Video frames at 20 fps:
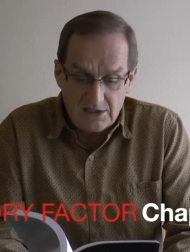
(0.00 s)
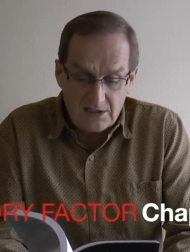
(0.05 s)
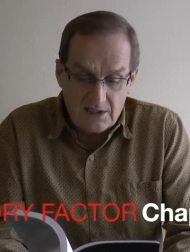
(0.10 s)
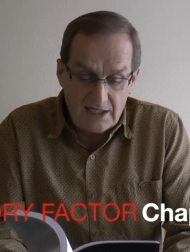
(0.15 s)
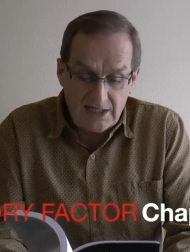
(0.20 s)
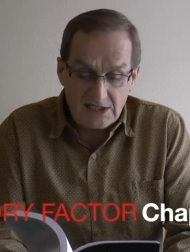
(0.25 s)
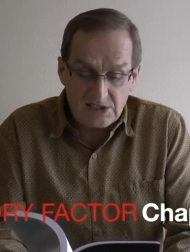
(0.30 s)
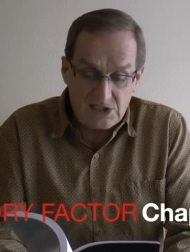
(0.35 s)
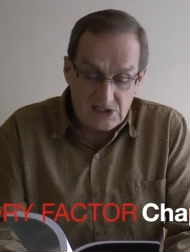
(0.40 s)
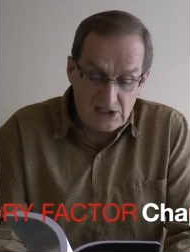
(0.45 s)

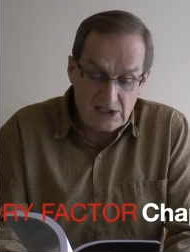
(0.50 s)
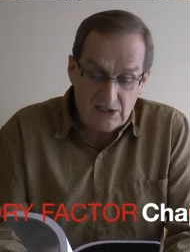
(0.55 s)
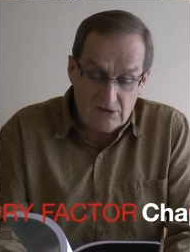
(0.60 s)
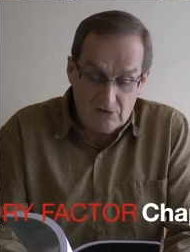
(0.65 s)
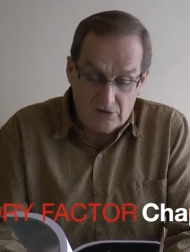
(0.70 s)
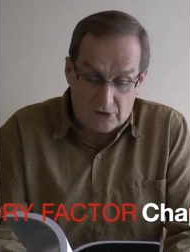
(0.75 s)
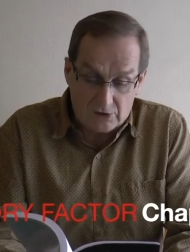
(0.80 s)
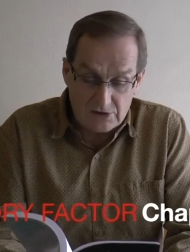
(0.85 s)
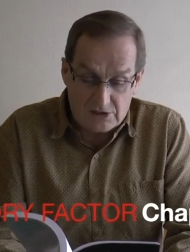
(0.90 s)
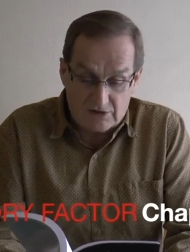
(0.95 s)
I had
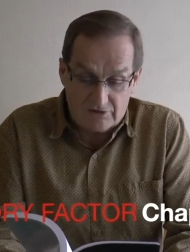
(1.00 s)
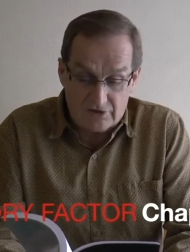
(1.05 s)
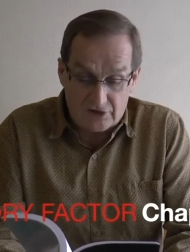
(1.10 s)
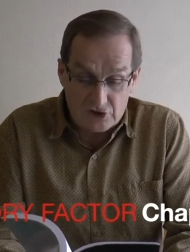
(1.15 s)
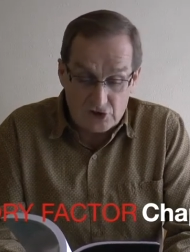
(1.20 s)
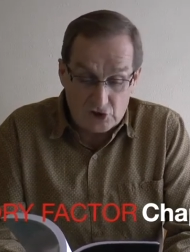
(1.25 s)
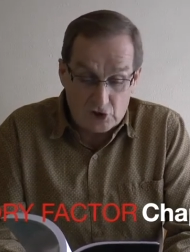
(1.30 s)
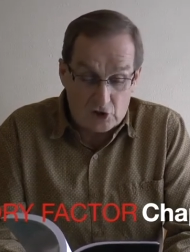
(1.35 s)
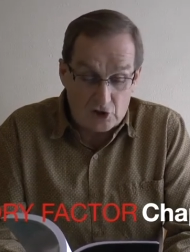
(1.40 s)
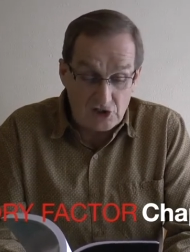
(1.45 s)
seen those in the
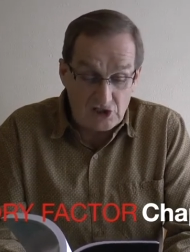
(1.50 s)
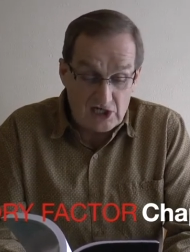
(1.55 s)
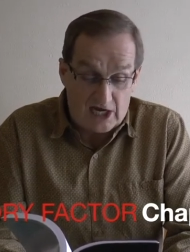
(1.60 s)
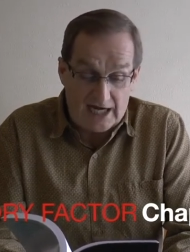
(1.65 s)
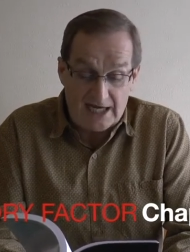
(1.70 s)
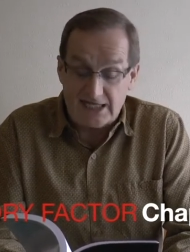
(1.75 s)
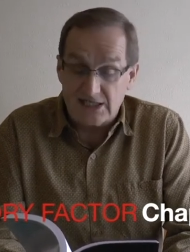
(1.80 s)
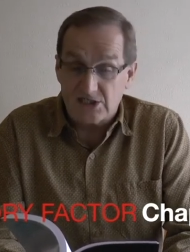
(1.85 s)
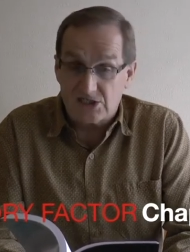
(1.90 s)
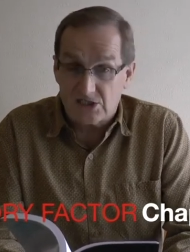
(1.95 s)
church
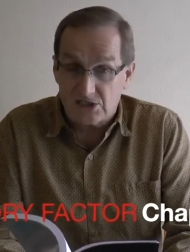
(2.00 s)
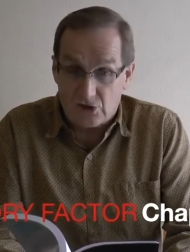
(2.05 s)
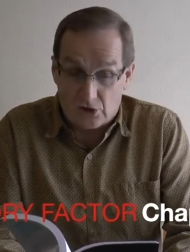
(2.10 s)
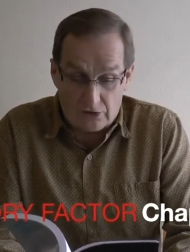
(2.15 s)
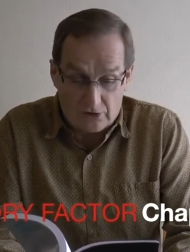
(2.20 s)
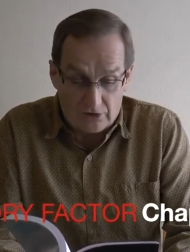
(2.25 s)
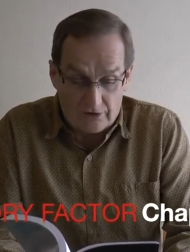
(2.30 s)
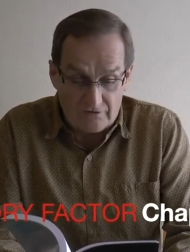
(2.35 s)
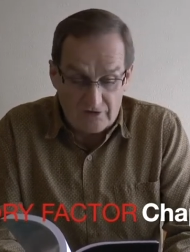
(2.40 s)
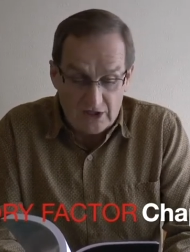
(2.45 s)
I had
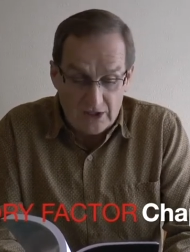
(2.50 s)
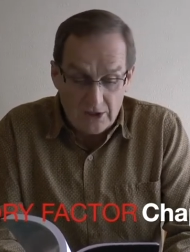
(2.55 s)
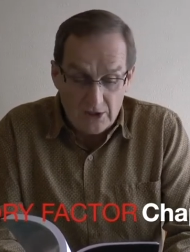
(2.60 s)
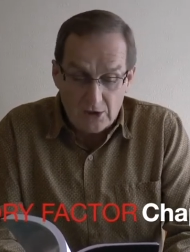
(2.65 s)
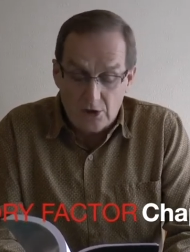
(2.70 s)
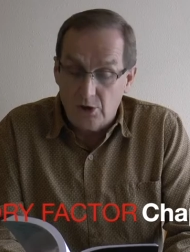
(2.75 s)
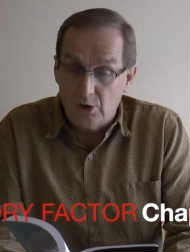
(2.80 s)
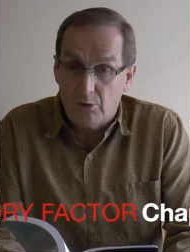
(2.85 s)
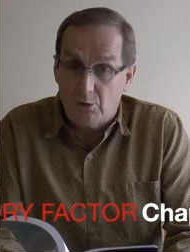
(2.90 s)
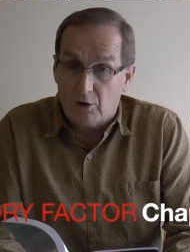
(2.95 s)
served
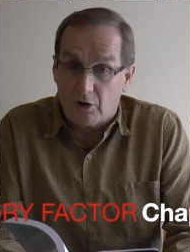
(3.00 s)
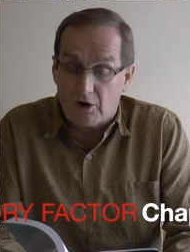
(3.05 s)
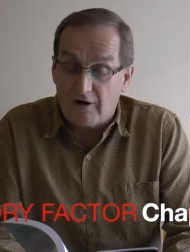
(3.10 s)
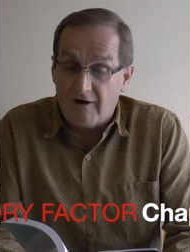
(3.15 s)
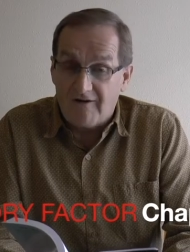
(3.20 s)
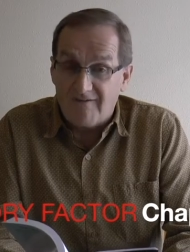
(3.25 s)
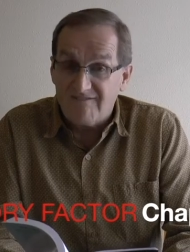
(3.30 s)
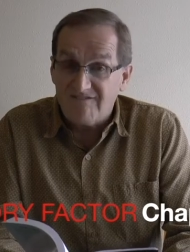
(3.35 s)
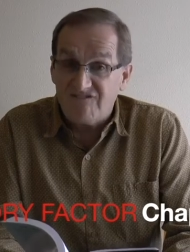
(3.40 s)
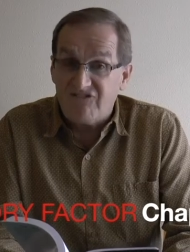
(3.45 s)
who were
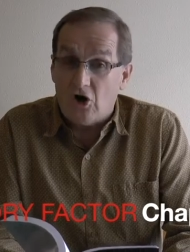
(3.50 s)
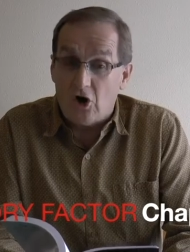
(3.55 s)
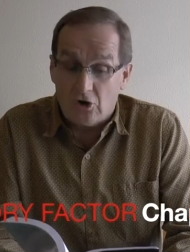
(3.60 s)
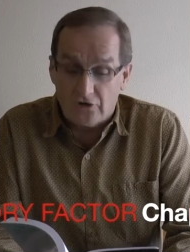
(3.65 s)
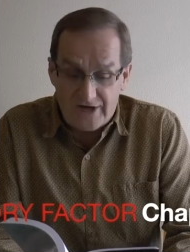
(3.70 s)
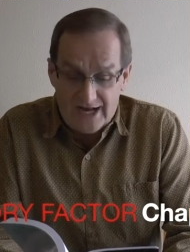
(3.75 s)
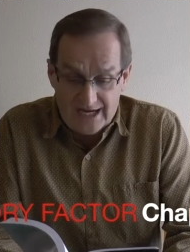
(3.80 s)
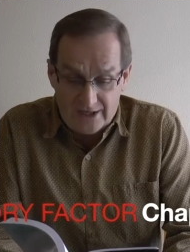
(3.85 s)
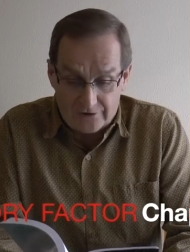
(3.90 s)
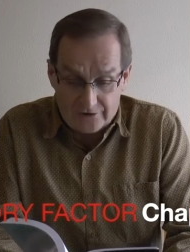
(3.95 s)

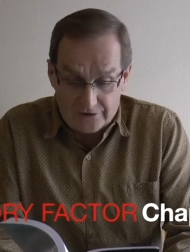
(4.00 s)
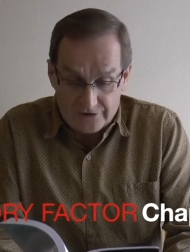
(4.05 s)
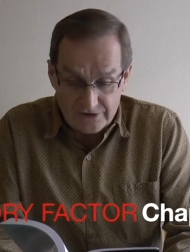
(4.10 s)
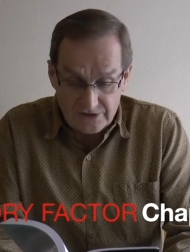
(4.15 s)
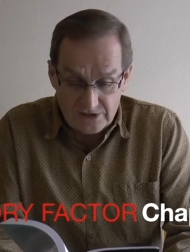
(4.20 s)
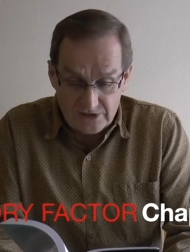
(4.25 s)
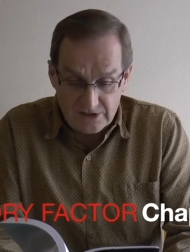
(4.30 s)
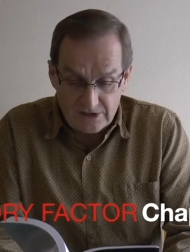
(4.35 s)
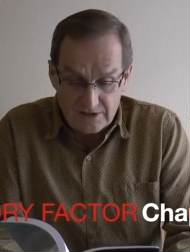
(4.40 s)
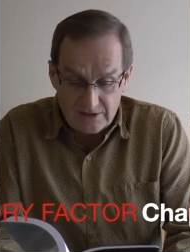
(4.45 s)
fall
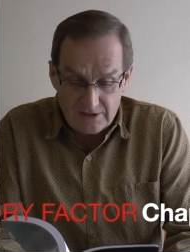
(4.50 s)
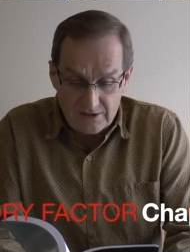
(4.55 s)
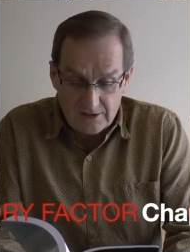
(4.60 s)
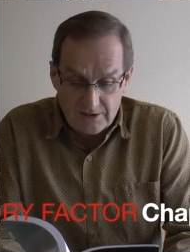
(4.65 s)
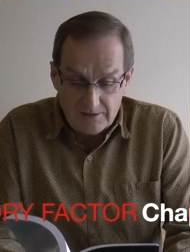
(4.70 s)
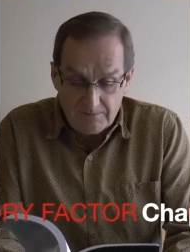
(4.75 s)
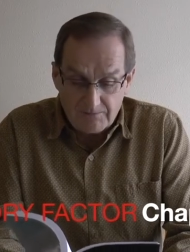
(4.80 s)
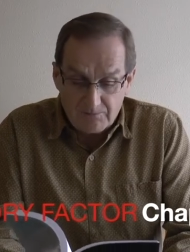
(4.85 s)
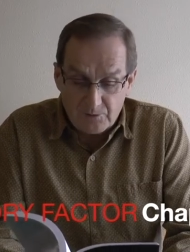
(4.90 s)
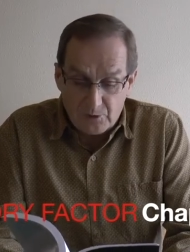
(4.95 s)
downers.
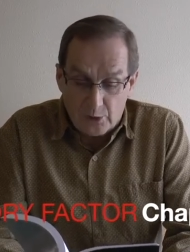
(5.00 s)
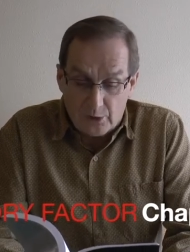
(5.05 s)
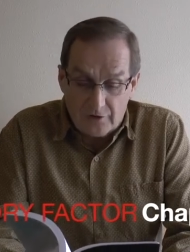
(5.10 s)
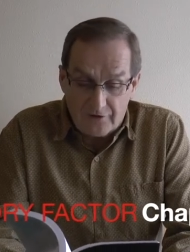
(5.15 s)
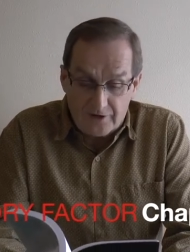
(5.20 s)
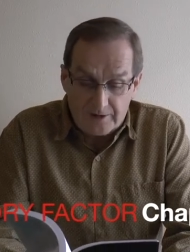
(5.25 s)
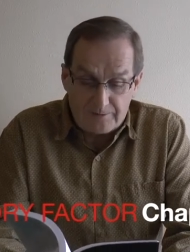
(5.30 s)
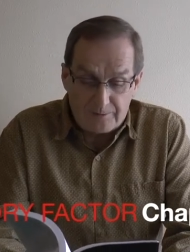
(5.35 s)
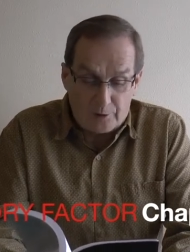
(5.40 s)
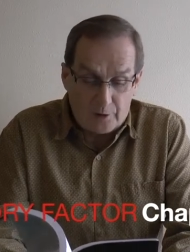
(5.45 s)

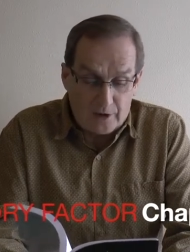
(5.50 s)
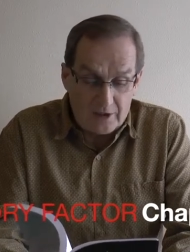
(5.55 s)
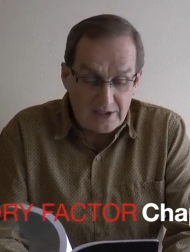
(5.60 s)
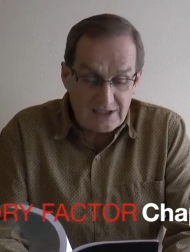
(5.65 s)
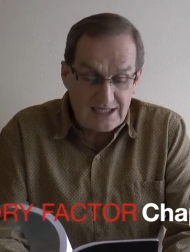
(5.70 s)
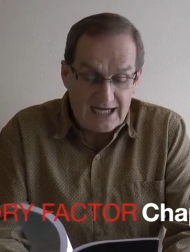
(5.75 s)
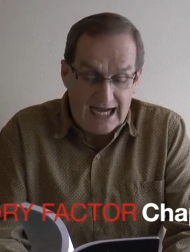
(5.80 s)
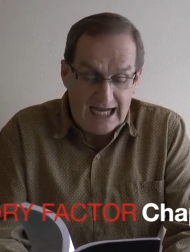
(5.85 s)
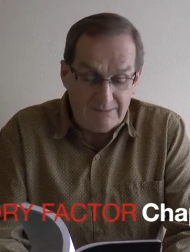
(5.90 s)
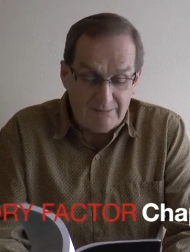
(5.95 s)
During their
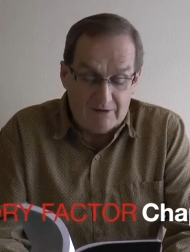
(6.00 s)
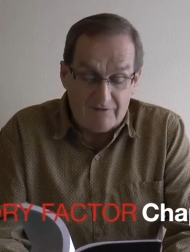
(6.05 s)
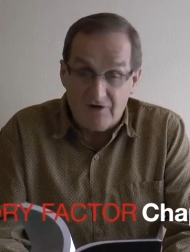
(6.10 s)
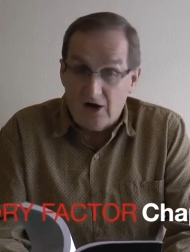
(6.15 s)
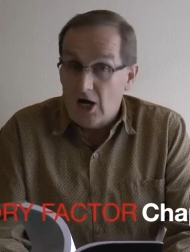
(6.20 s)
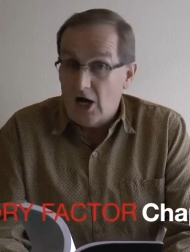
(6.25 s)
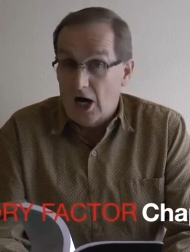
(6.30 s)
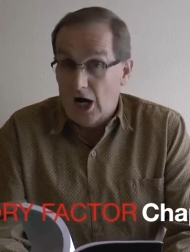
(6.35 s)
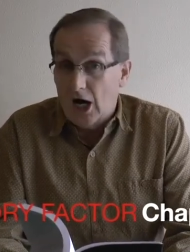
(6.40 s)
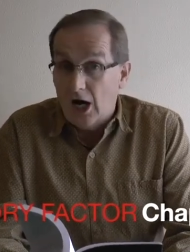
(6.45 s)
prayer time,
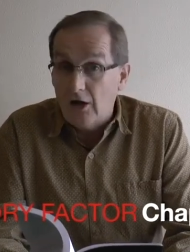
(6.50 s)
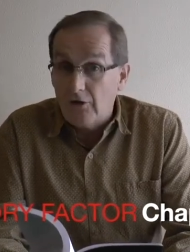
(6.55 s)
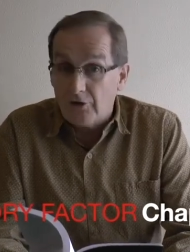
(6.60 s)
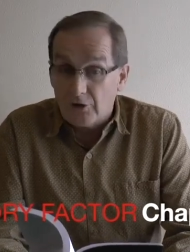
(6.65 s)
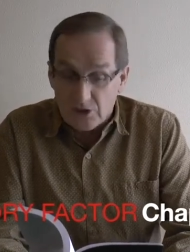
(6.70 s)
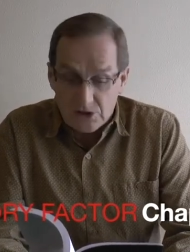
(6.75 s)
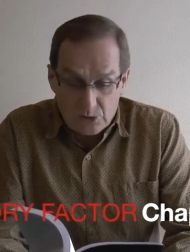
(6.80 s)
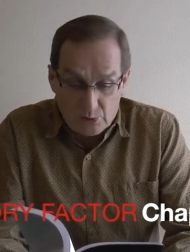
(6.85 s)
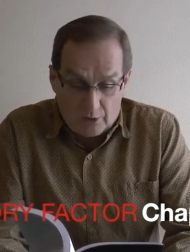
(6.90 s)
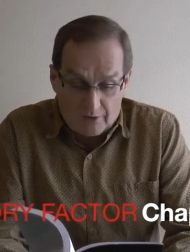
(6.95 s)
if
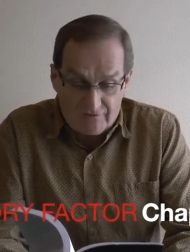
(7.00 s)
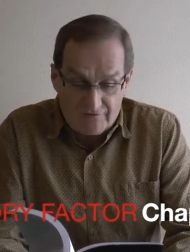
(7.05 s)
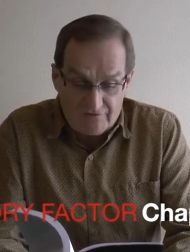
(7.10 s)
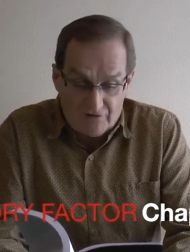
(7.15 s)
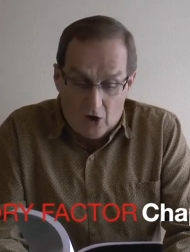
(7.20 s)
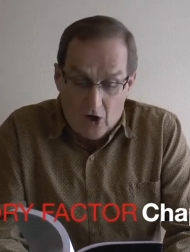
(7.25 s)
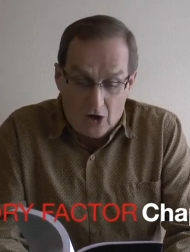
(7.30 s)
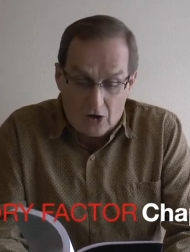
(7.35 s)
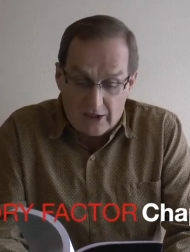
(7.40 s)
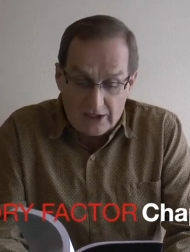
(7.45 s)
others were
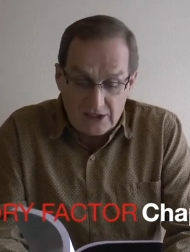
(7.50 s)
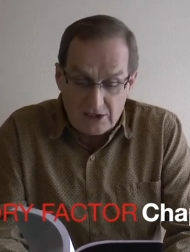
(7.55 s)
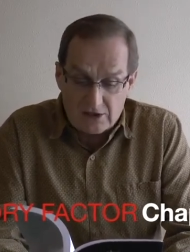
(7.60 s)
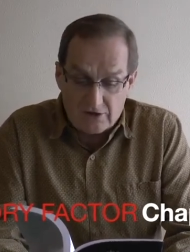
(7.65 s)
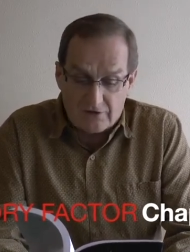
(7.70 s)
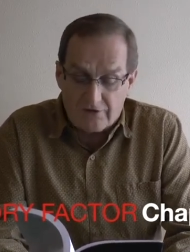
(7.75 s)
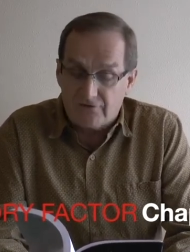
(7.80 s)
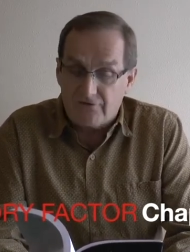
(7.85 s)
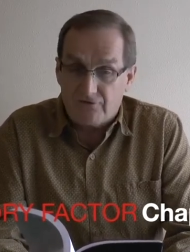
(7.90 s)
falling to the